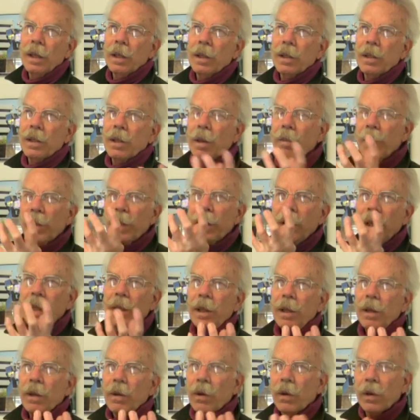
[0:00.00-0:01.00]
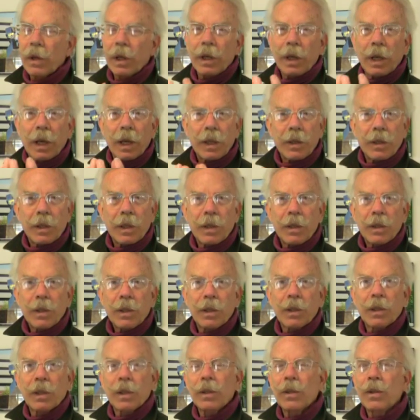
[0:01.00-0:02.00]
somebody
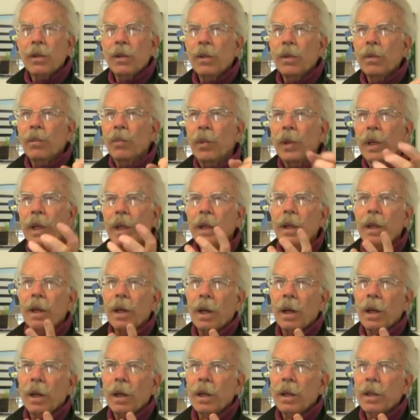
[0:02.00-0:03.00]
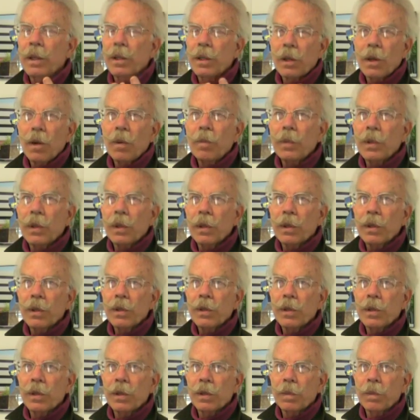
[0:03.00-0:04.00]
organizes to bring art
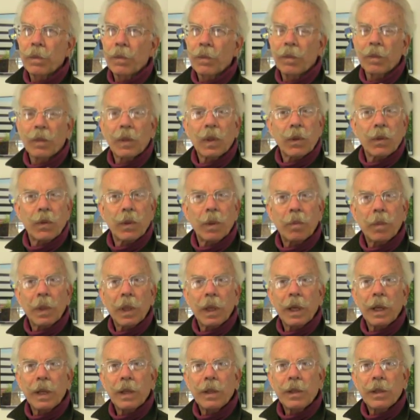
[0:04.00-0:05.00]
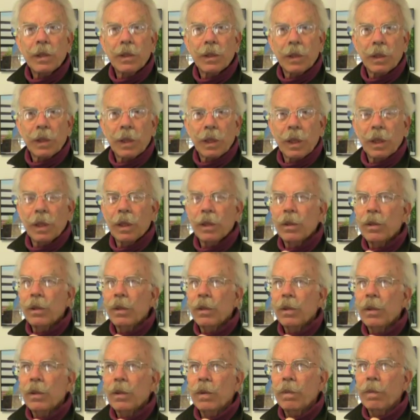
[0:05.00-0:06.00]
sculptors to a place
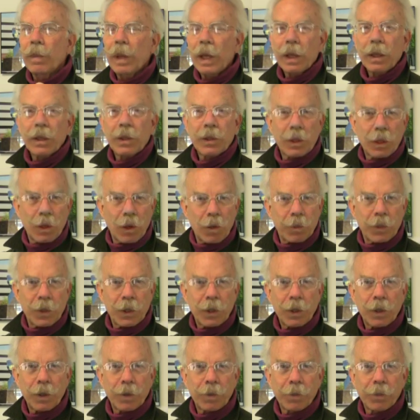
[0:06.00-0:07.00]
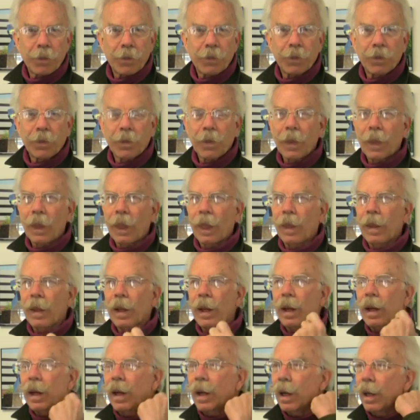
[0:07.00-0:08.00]
to make sculpture.
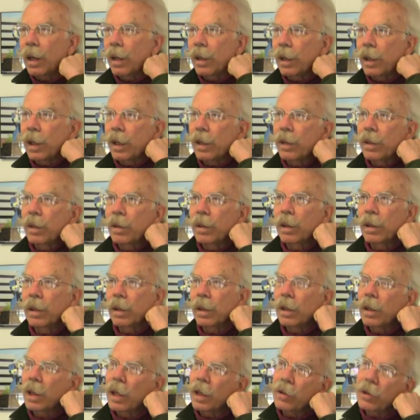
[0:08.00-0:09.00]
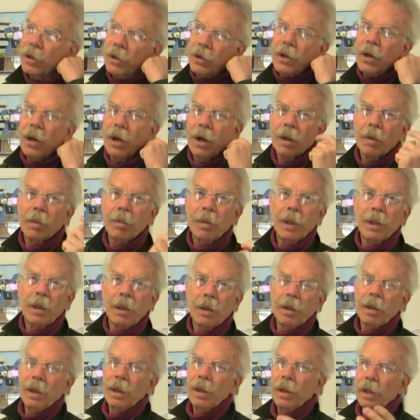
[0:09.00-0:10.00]
And you talk, but
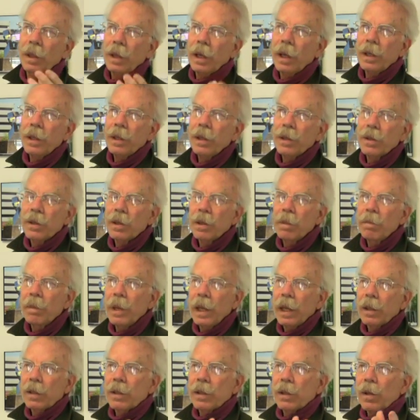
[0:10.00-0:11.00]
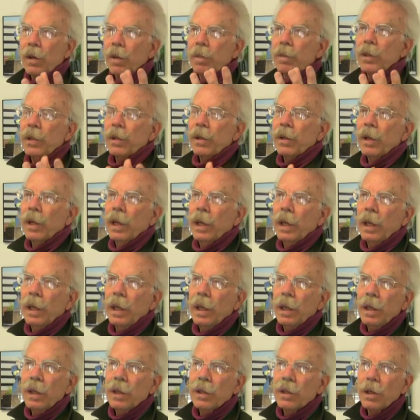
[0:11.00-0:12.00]
the idea is to make sculpture.
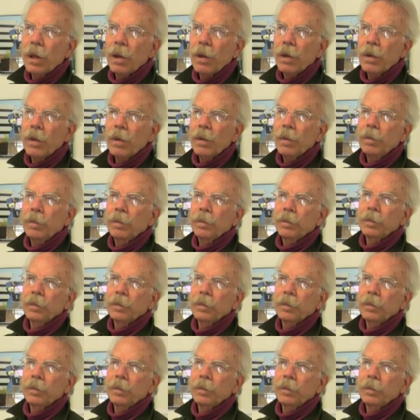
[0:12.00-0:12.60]
So